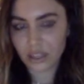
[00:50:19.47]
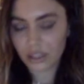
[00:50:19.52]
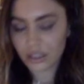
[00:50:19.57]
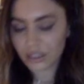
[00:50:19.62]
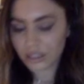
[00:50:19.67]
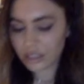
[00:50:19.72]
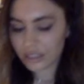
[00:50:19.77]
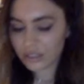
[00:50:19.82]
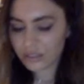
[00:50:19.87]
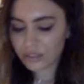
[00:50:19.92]

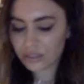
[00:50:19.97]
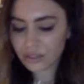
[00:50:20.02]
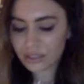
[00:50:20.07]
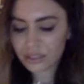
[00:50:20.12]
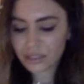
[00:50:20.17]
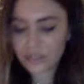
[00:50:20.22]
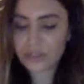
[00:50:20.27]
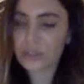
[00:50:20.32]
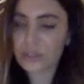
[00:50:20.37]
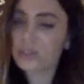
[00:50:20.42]
Can we
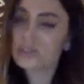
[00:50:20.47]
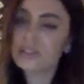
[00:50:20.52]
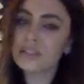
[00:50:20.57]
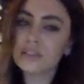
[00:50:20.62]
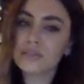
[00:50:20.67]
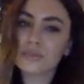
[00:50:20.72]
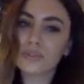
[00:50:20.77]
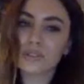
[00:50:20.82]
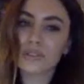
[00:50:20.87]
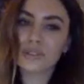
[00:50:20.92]
do
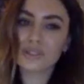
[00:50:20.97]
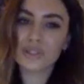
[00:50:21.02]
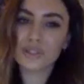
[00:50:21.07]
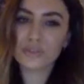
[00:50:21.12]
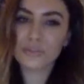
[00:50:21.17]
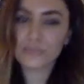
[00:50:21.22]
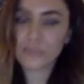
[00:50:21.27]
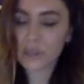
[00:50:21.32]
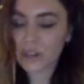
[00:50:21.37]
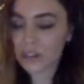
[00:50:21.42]
this once
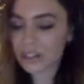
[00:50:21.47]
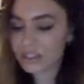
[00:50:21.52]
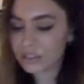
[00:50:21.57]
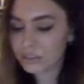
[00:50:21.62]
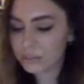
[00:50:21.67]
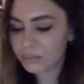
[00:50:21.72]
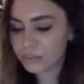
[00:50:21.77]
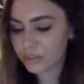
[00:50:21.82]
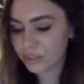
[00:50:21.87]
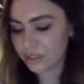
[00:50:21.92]
on
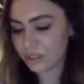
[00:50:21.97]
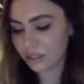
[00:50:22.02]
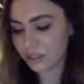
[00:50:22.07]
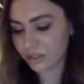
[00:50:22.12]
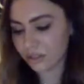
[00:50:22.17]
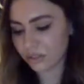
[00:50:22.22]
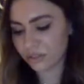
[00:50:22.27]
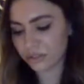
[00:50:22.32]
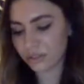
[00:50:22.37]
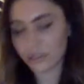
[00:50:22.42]
purpose,
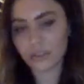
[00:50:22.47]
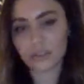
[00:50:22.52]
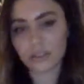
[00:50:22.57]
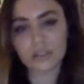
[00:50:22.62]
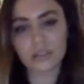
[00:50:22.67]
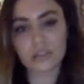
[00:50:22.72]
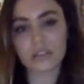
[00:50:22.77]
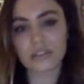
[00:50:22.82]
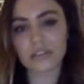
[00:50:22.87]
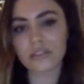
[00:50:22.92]
or is
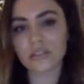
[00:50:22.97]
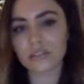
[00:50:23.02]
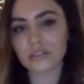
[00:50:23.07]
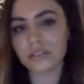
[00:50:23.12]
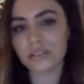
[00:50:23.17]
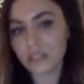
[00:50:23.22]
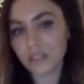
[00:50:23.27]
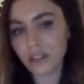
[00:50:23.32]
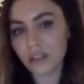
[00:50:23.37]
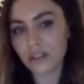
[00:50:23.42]
it gonna
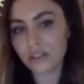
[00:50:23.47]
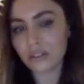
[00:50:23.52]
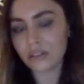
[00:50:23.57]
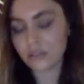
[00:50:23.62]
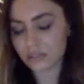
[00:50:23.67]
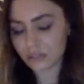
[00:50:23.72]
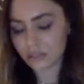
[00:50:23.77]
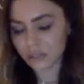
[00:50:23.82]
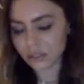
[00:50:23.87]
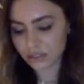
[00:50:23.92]

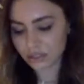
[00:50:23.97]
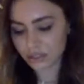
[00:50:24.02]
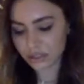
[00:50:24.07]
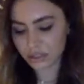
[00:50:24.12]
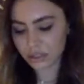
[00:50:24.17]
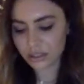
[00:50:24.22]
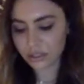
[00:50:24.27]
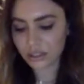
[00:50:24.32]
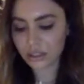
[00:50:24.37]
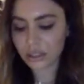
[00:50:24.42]
hurt
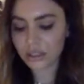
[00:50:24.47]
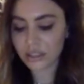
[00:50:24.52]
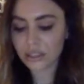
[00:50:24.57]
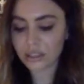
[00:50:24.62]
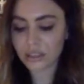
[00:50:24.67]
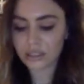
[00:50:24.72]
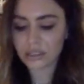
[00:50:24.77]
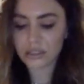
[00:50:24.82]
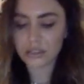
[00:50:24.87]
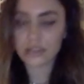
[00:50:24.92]
us
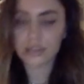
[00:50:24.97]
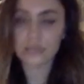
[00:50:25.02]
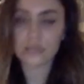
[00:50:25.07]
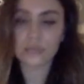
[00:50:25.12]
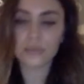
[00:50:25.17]
like it did